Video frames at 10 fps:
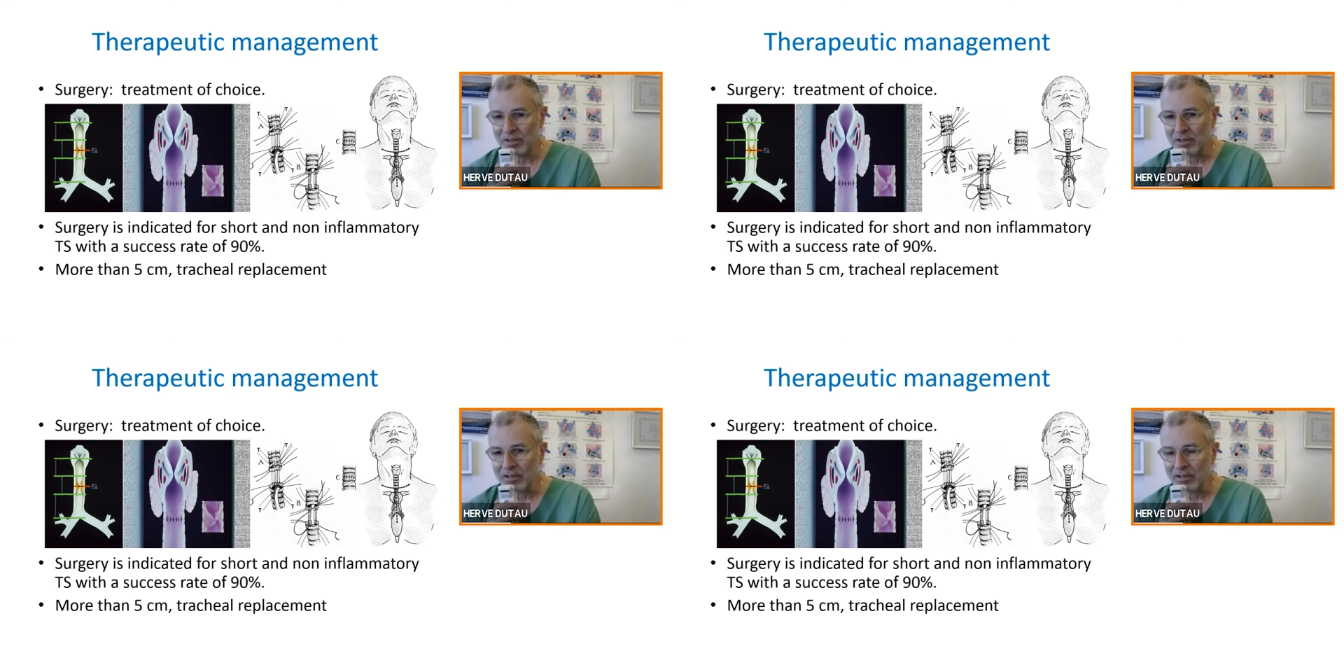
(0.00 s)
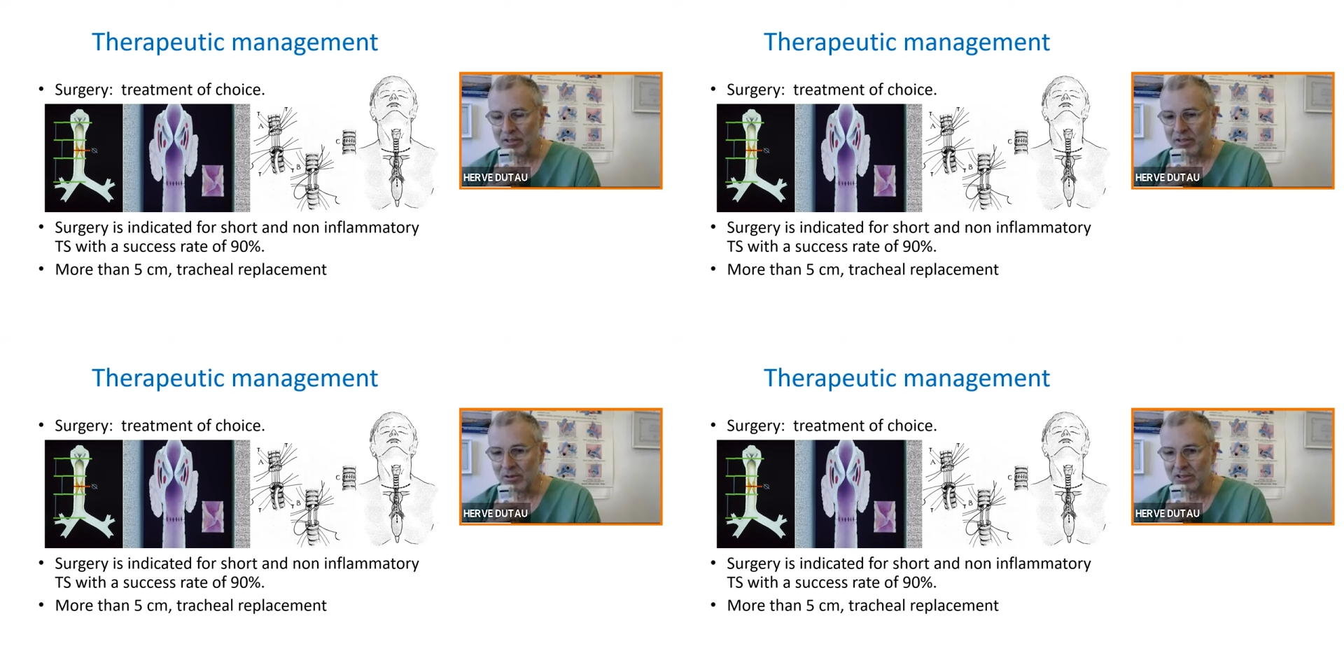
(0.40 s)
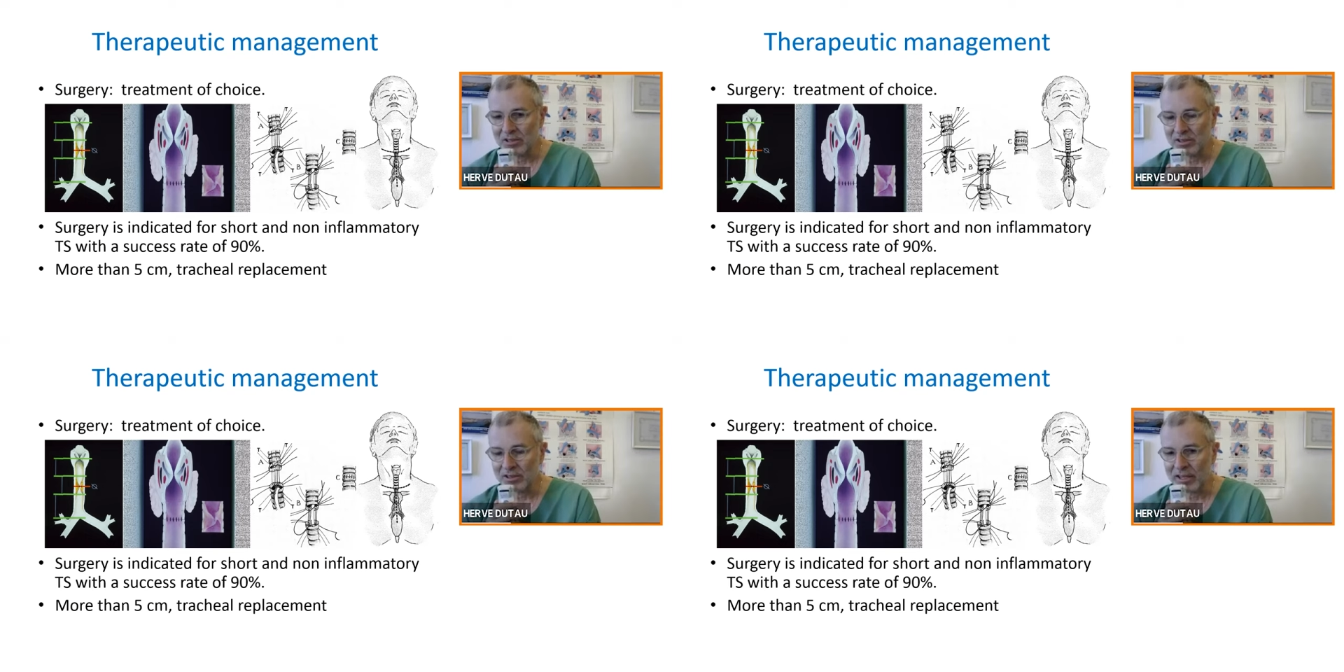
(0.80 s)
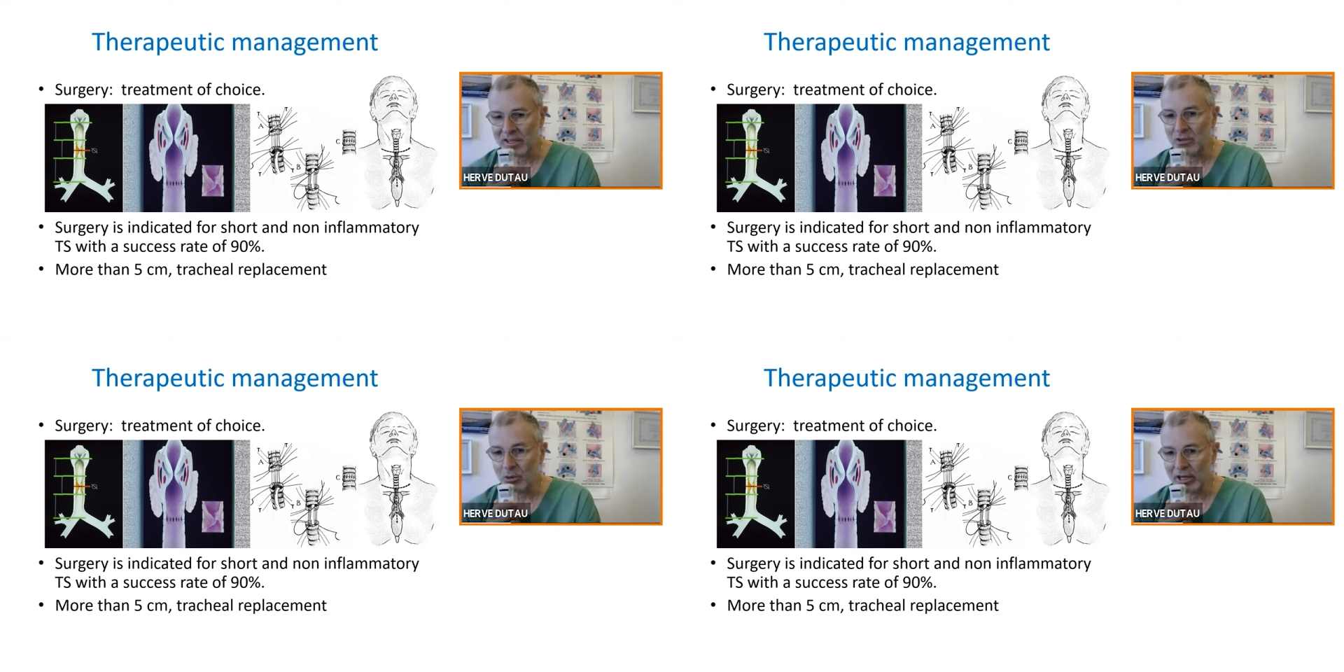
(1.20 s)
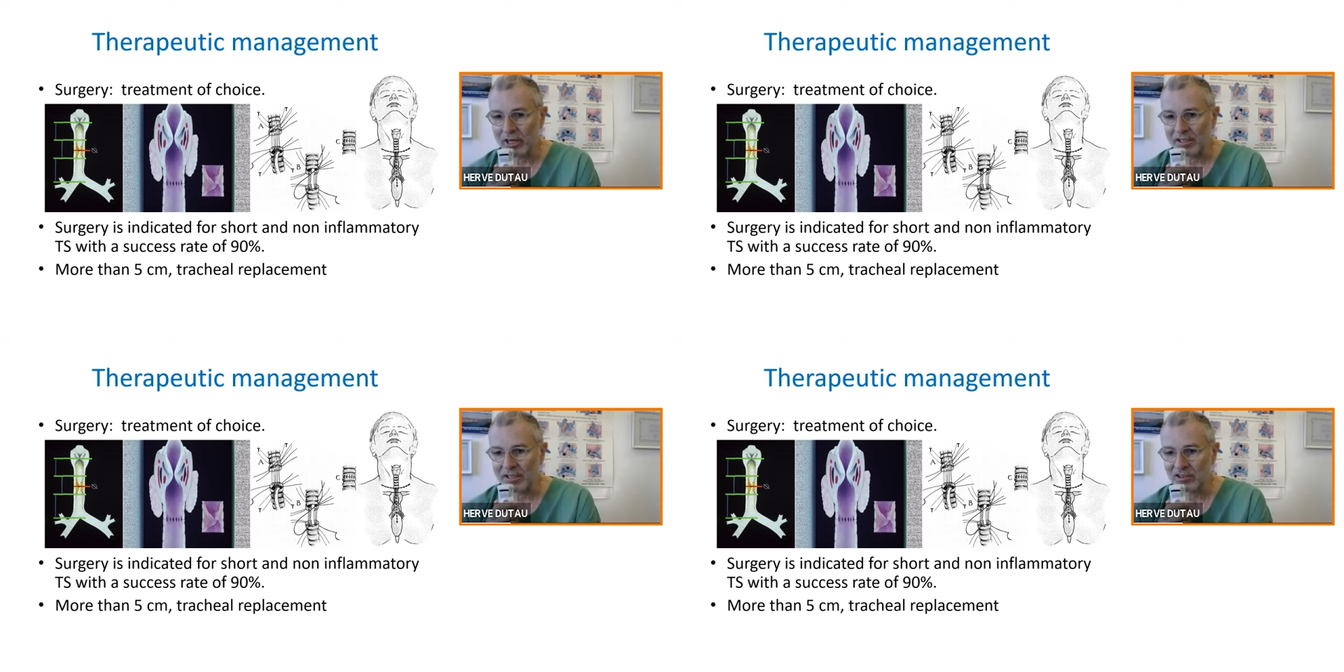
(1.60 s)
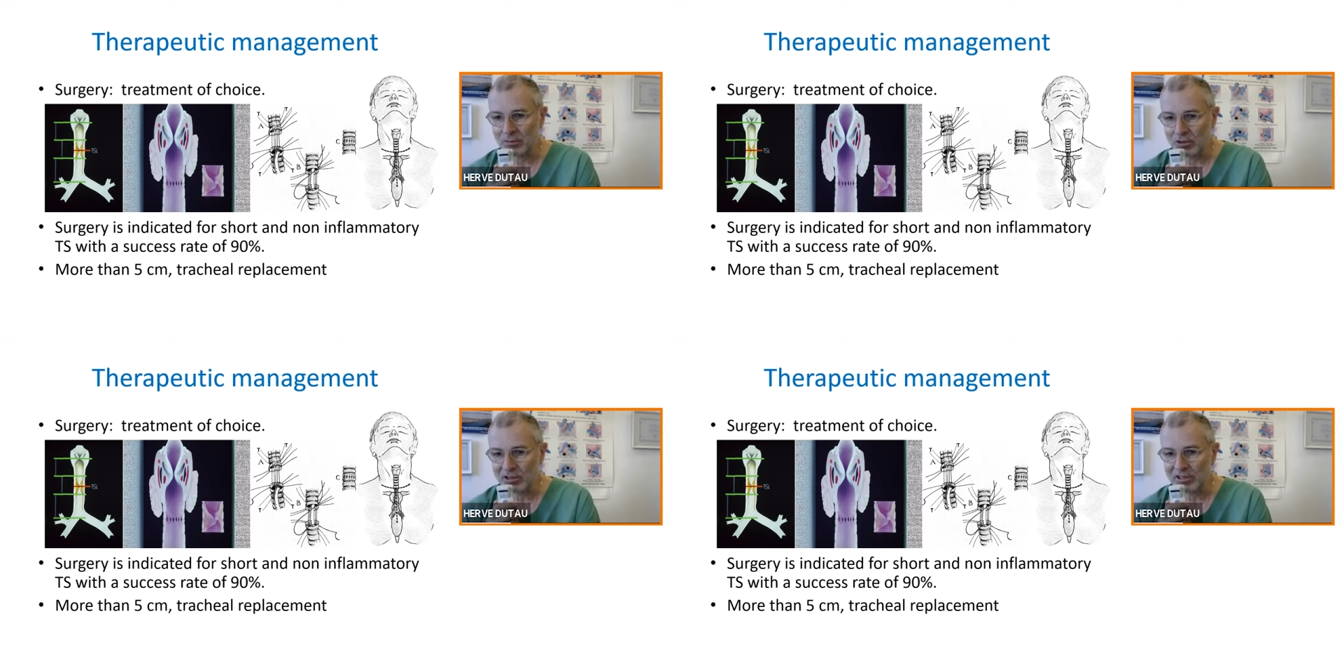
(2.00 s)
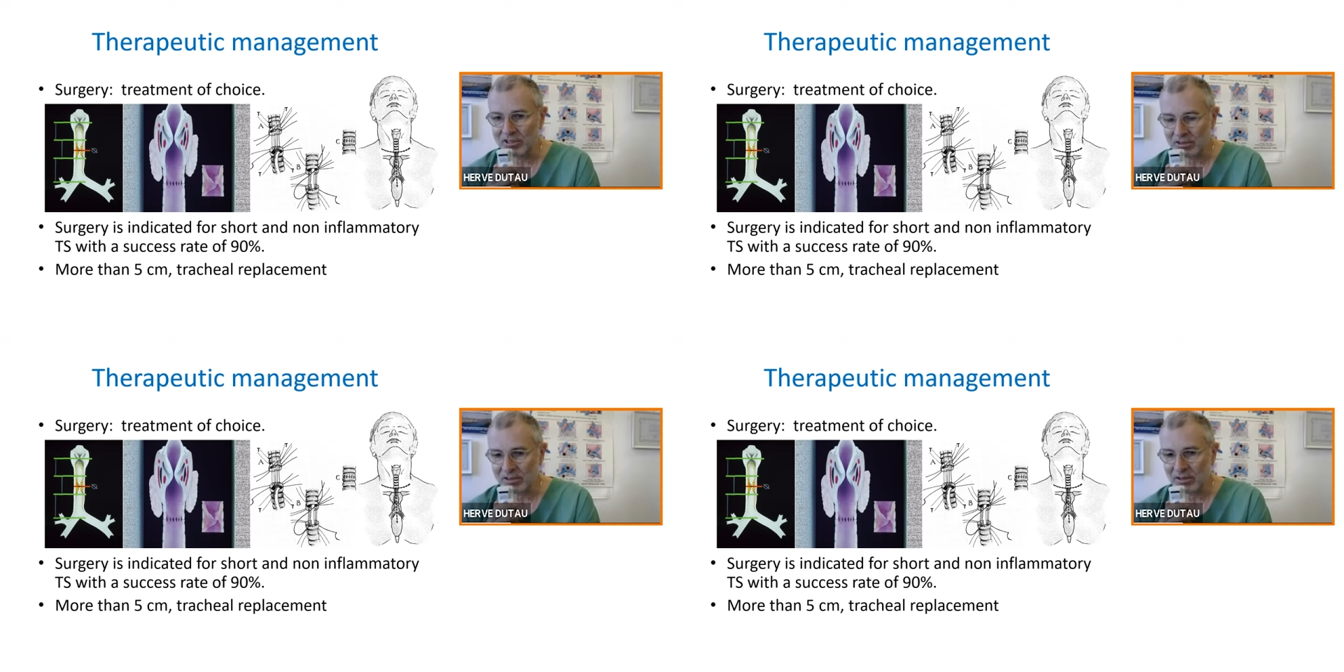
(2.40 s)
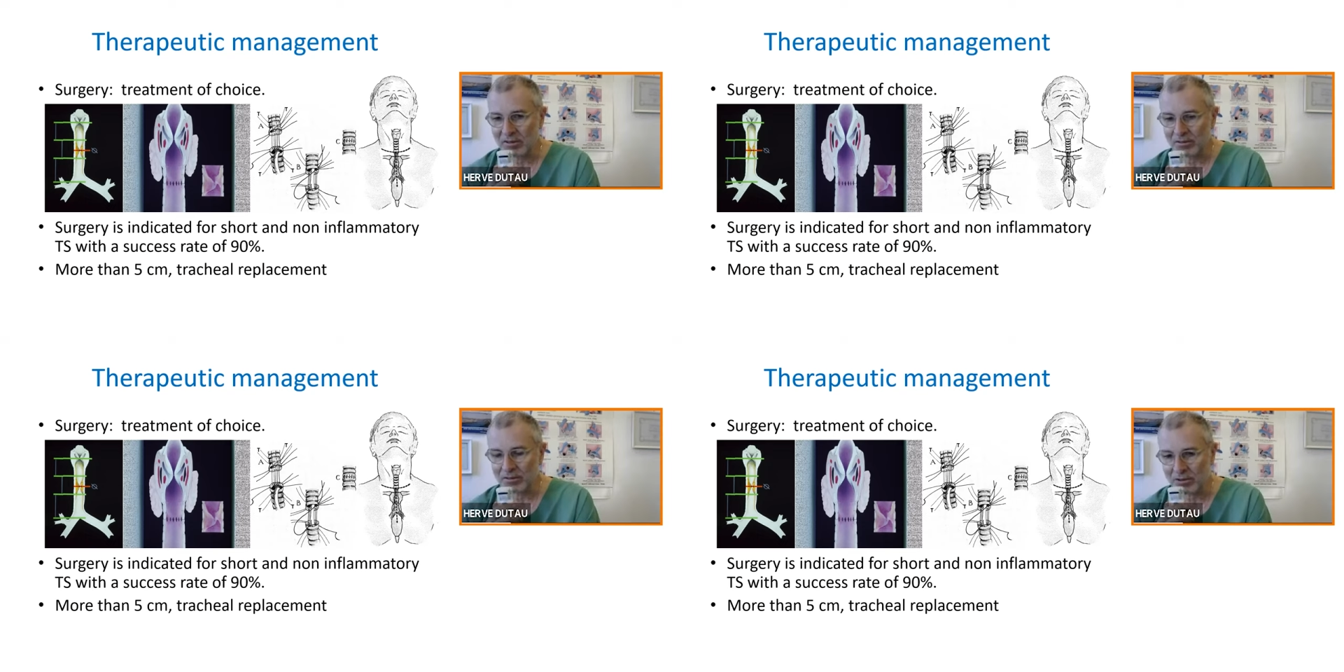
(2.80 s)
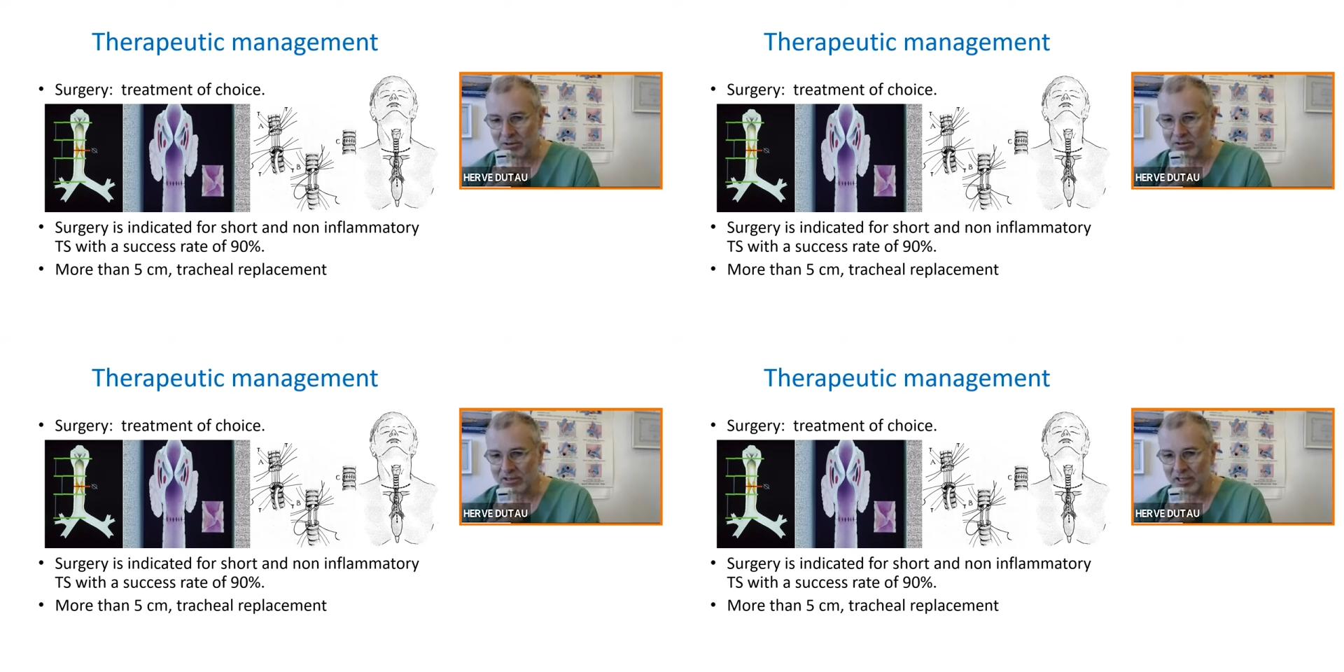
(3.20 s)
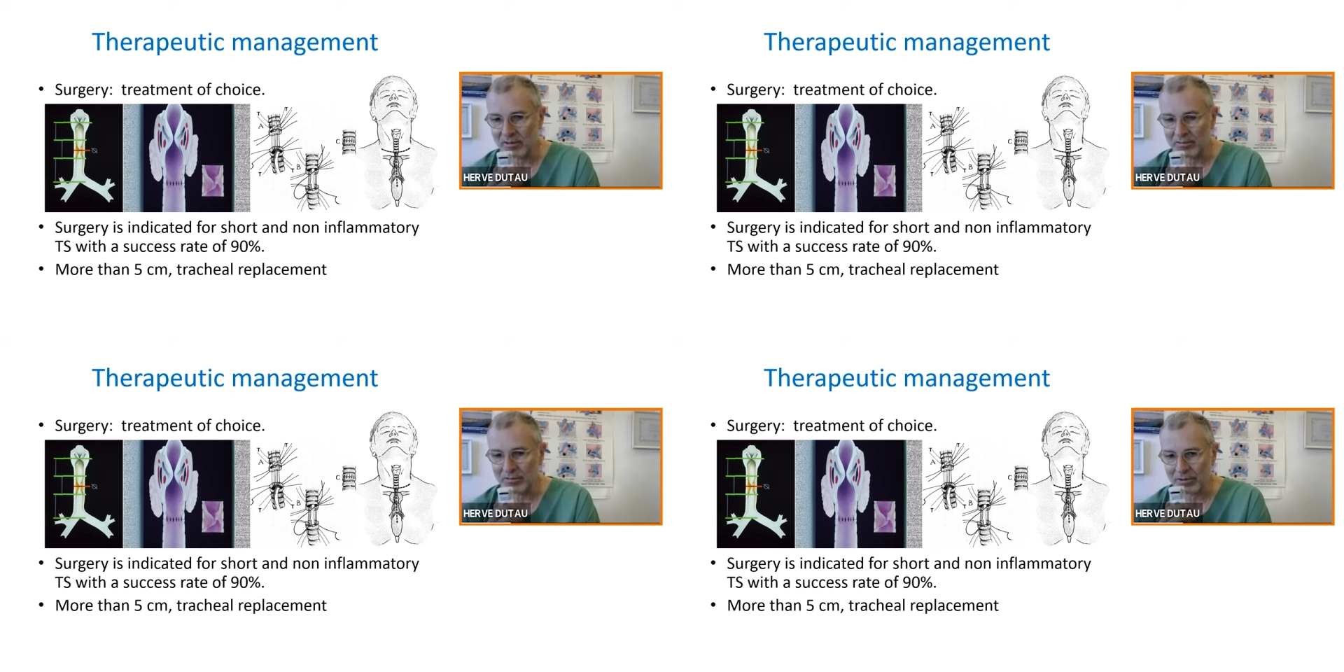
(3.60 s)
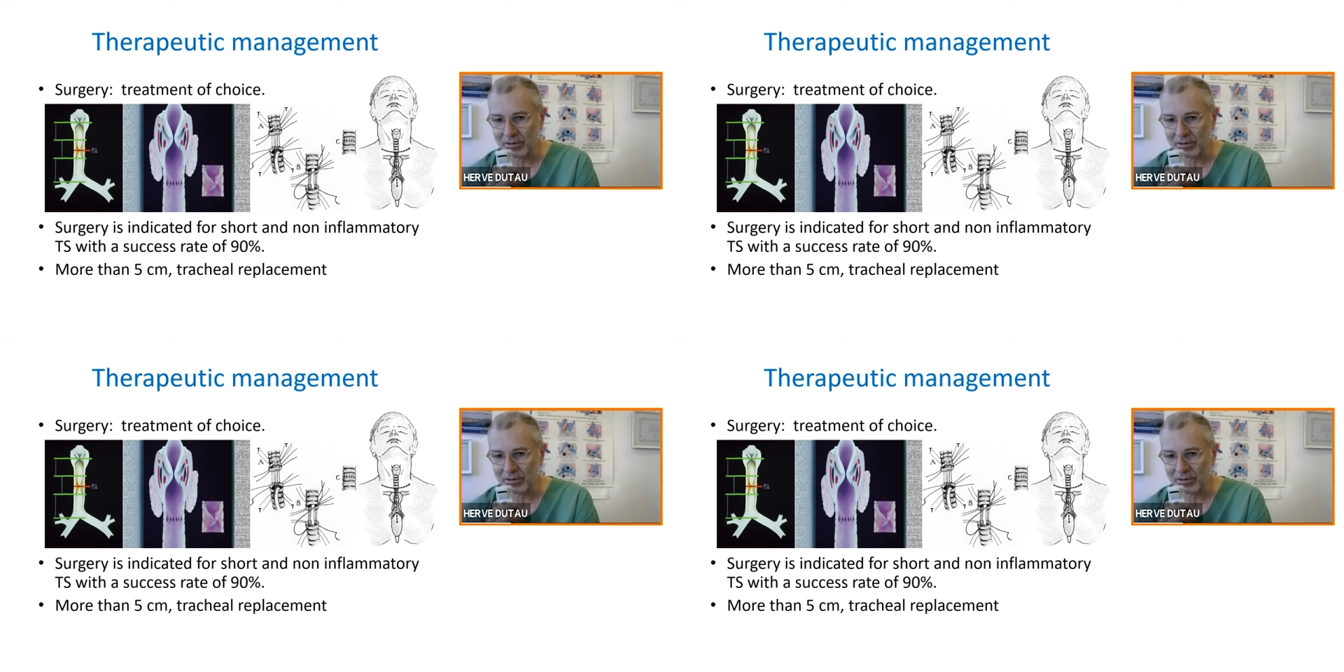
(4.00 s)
with end-to-end anastomosis of the safe